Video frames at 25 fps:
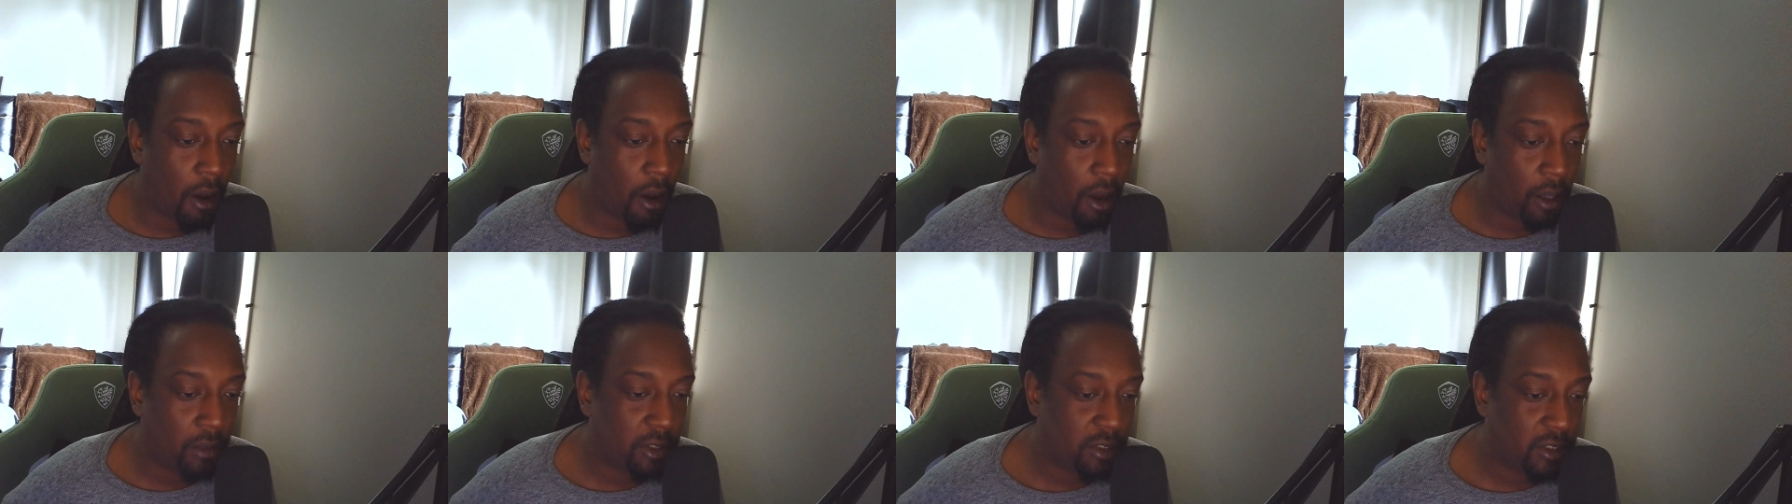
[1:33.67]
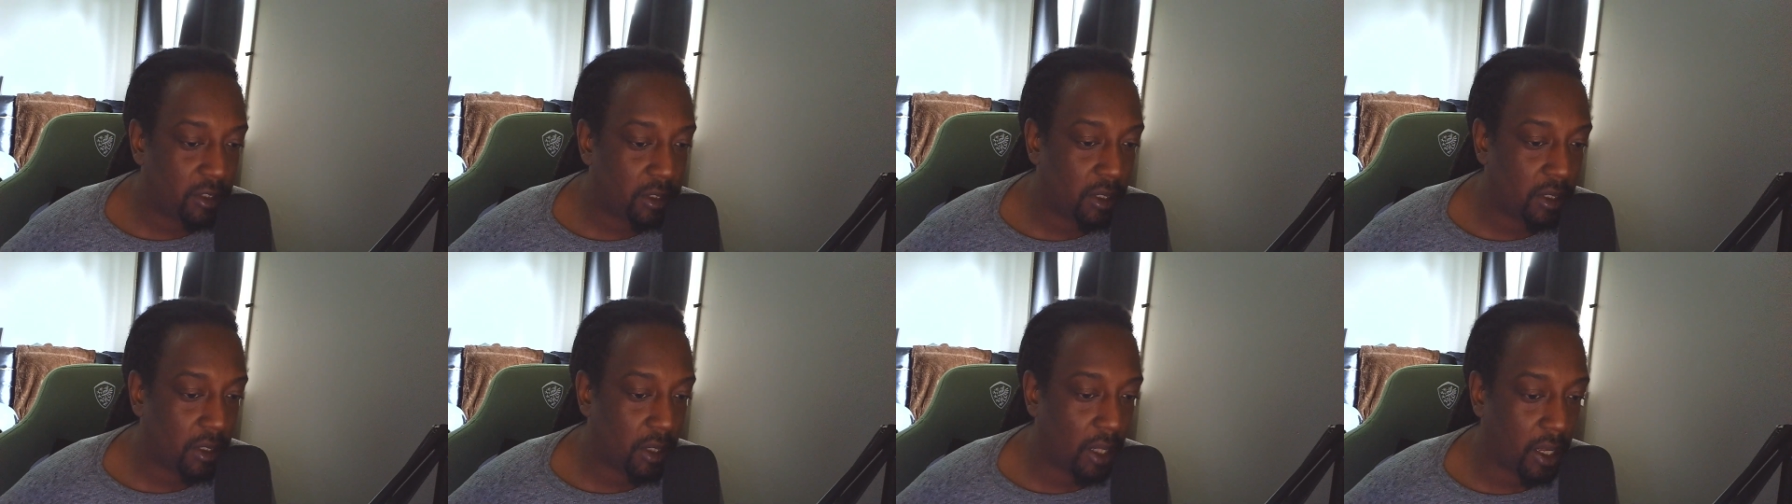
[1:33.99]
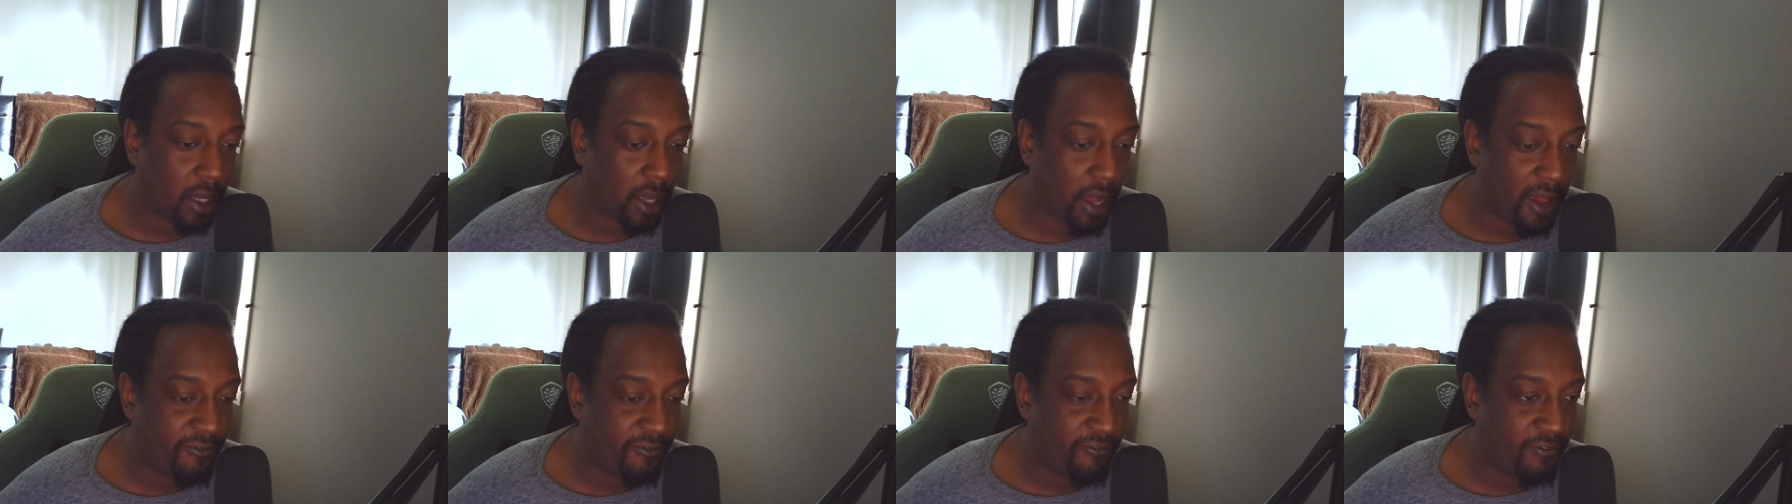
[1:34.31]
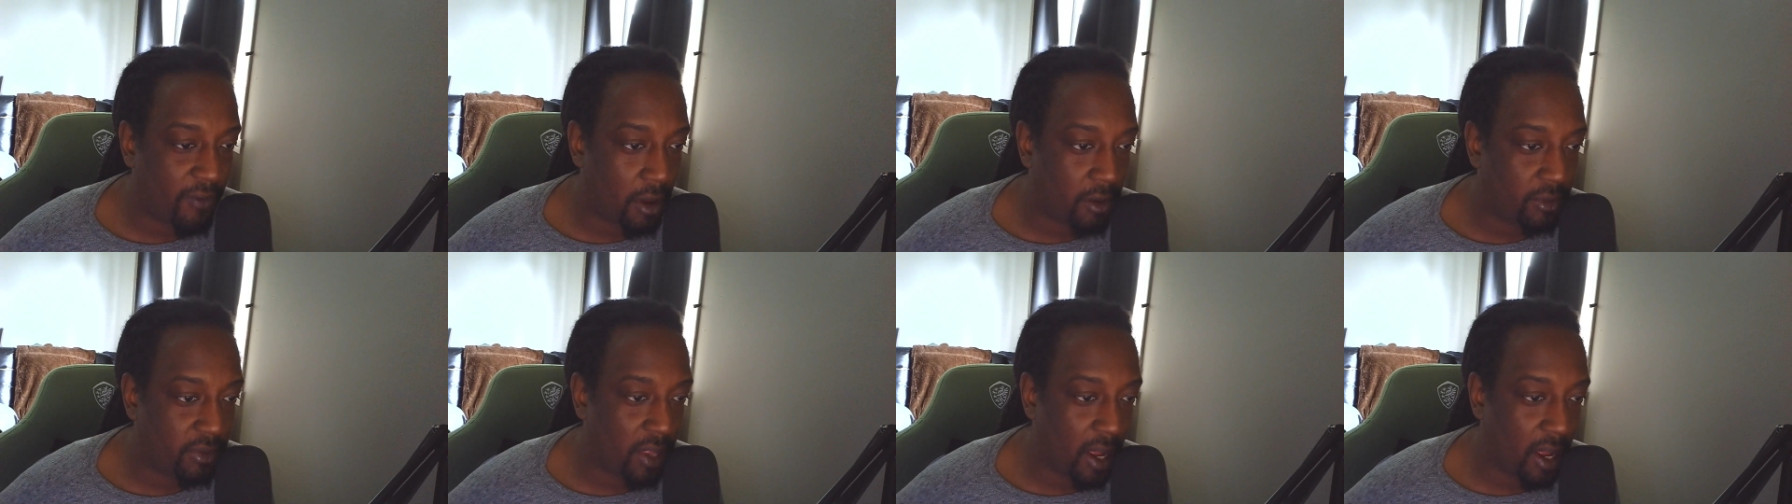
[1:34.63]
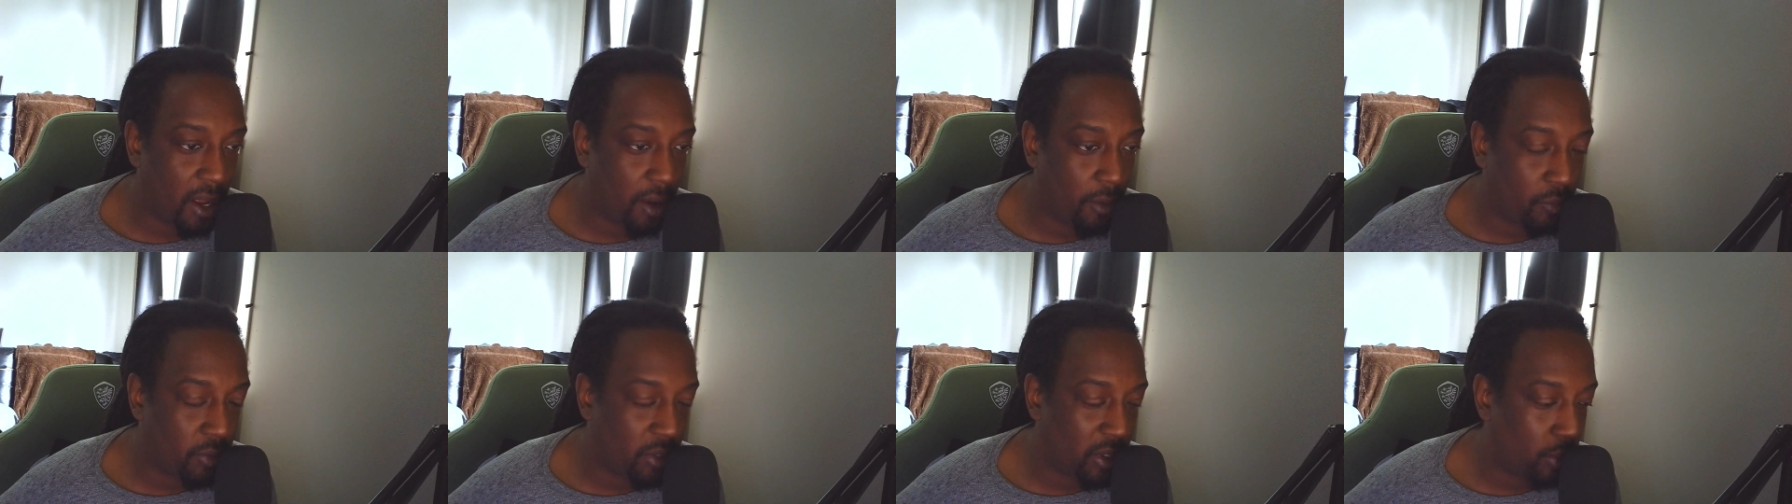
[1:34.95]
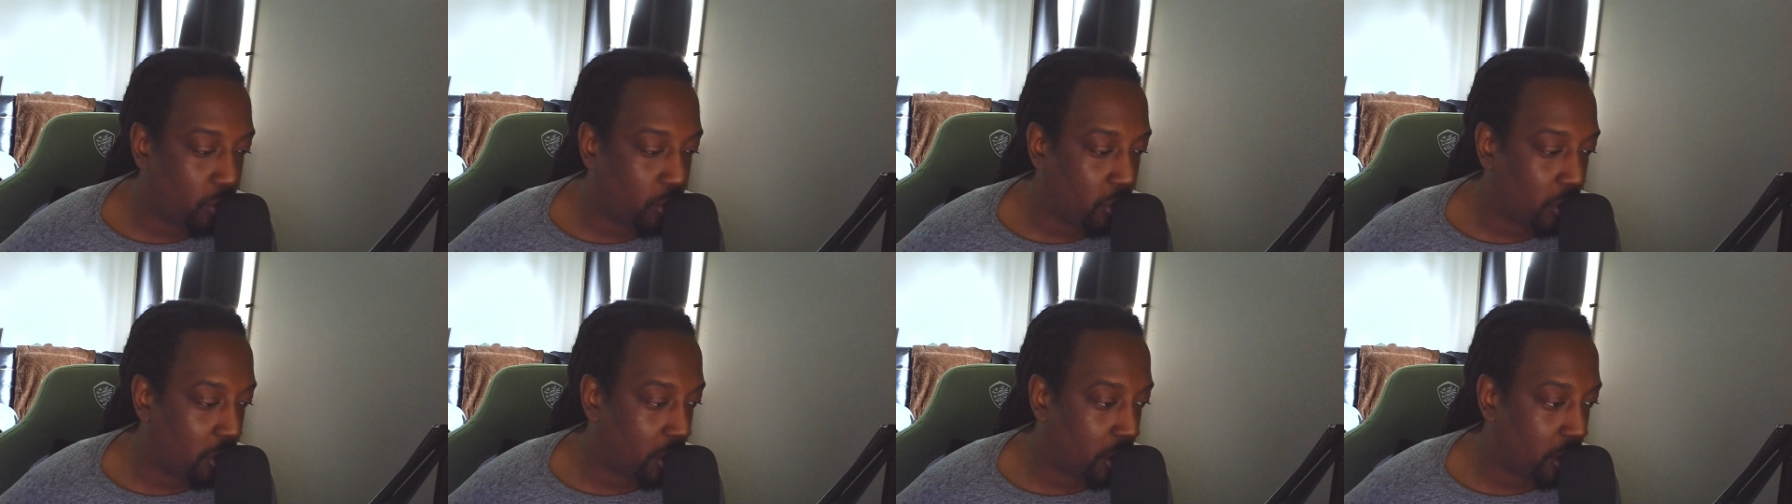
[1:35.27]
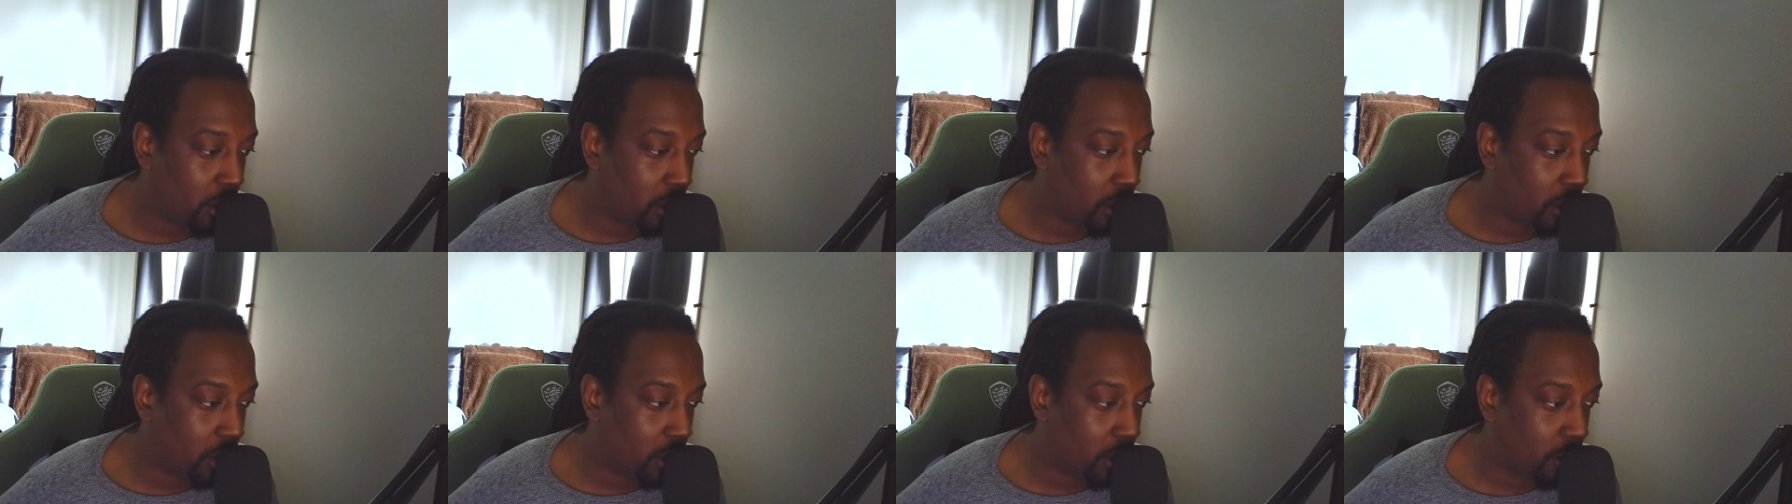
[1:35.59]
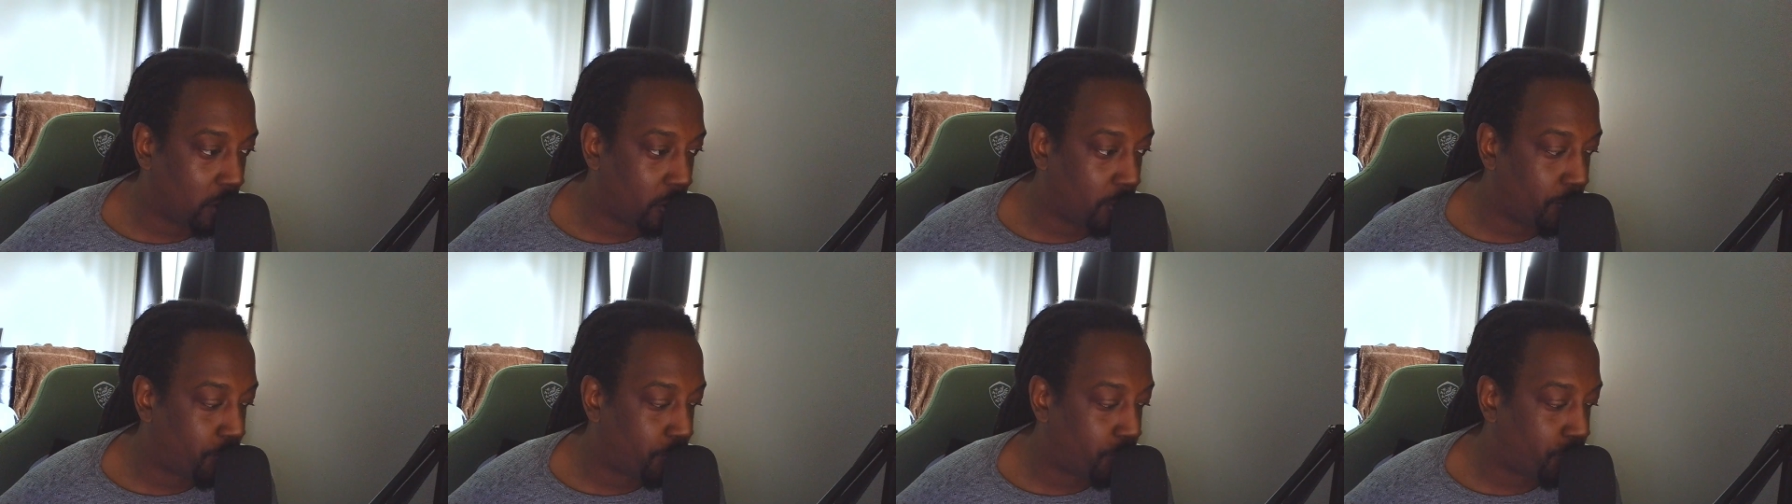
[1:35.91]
honestly, like, I found that we were,